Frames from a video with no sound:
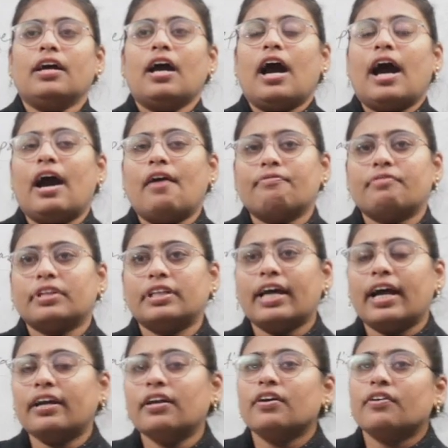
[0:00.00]
after
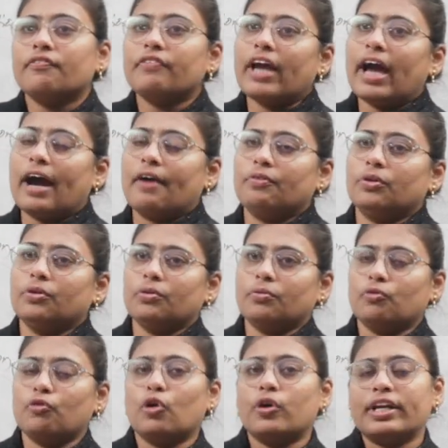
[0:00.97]
that, we have to
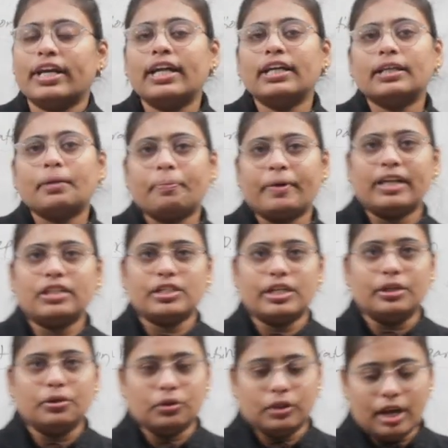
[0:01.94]
orient the
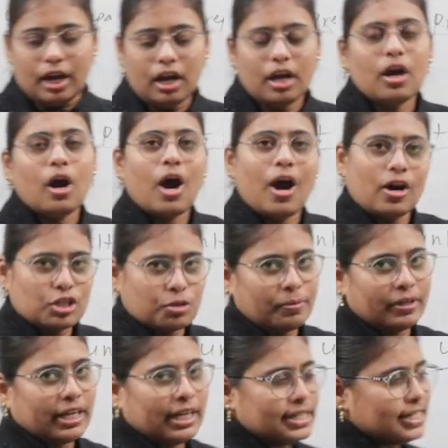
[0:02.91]
patient to the
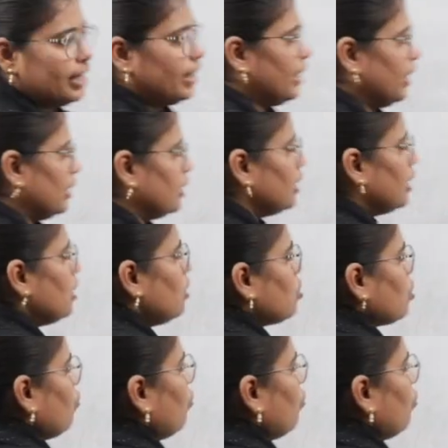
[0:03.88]
hospital settings. So